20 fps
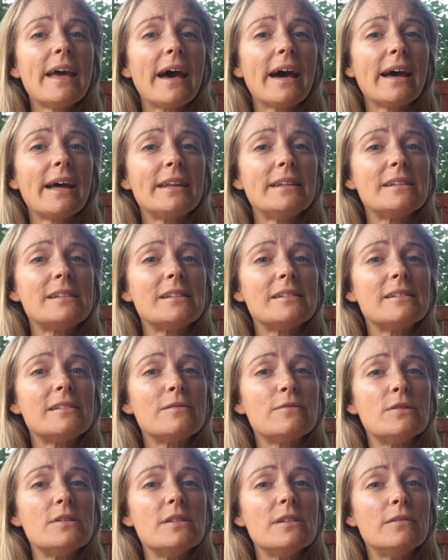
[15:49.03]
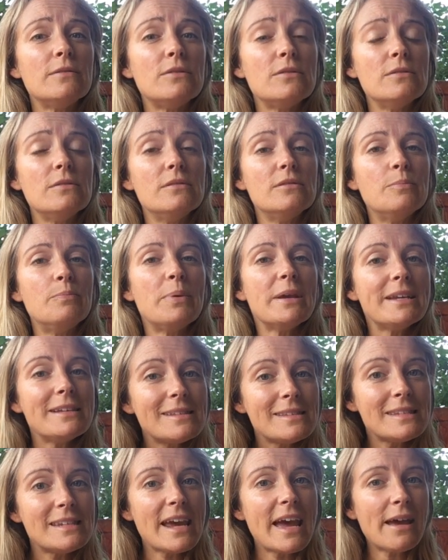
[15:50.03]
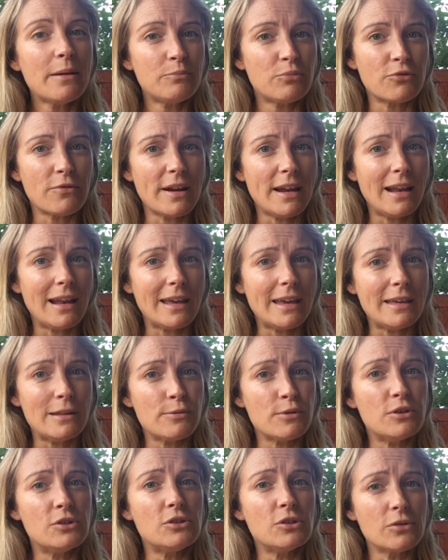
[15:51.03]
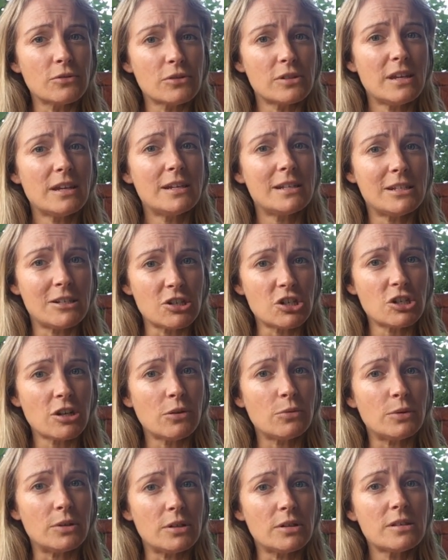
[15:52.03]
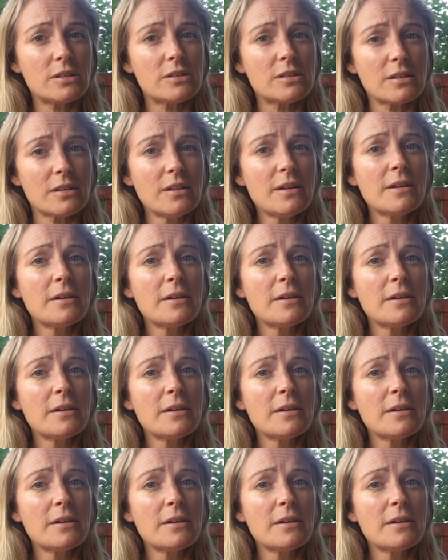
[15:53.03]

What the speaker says: And the big step, really, that dogs are here to show us